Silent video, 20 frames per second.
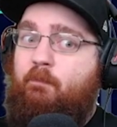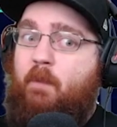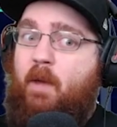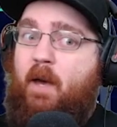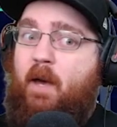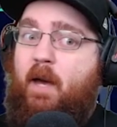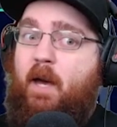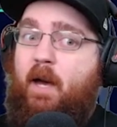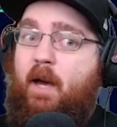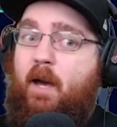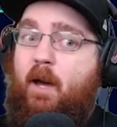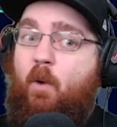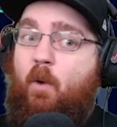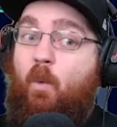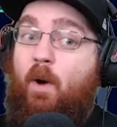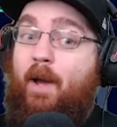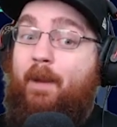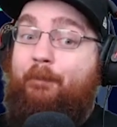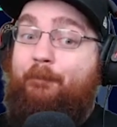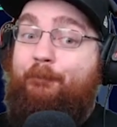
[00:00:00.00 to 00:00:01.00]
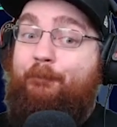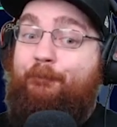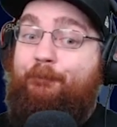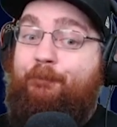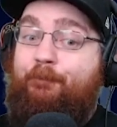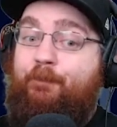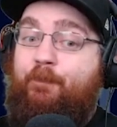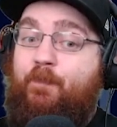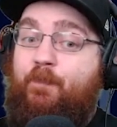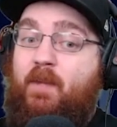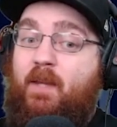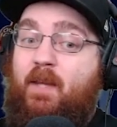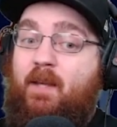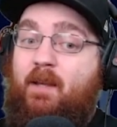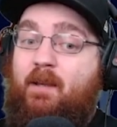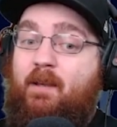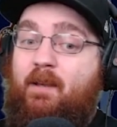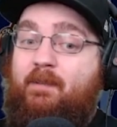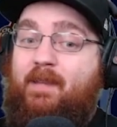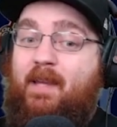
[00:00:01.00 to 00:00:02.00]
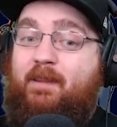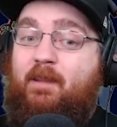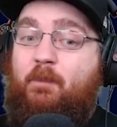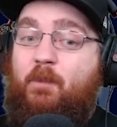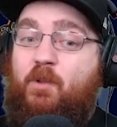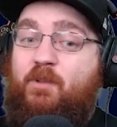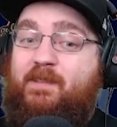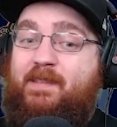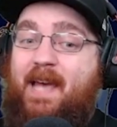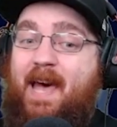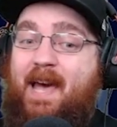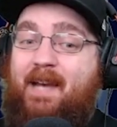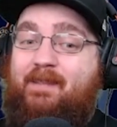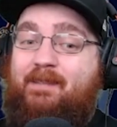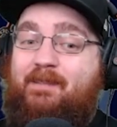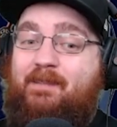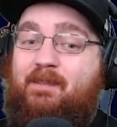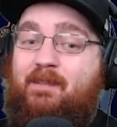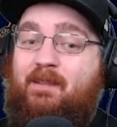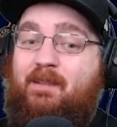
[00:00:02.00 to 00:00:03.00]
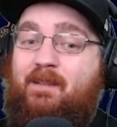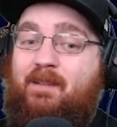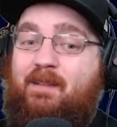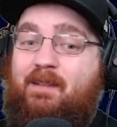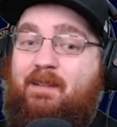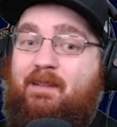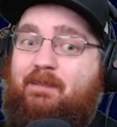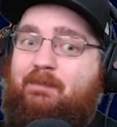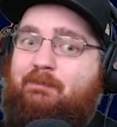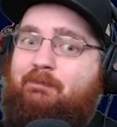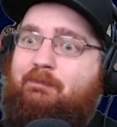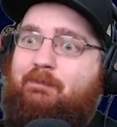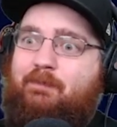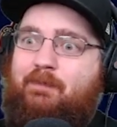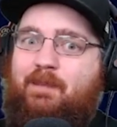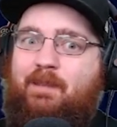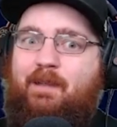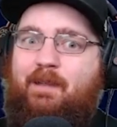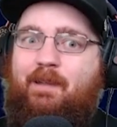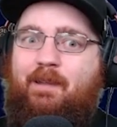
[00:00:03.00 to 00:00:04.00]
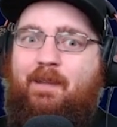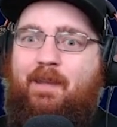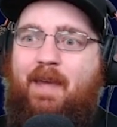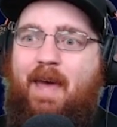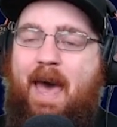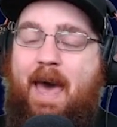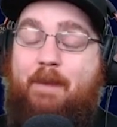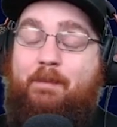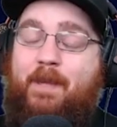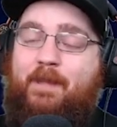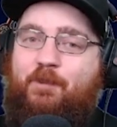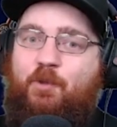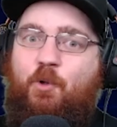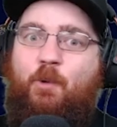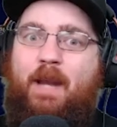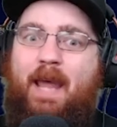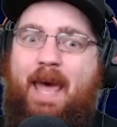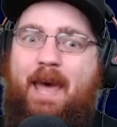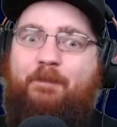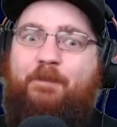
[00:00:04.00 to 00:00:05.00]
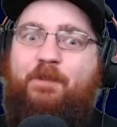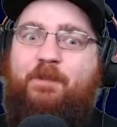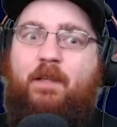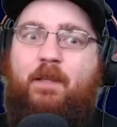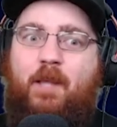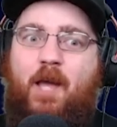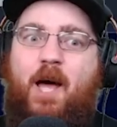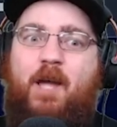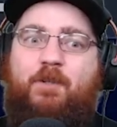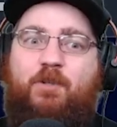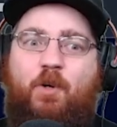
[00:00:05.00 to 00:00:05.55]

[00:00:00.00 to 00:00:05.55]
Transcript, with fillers: Uh, what? Is that the most sacks? I mean, two and a half is a lot,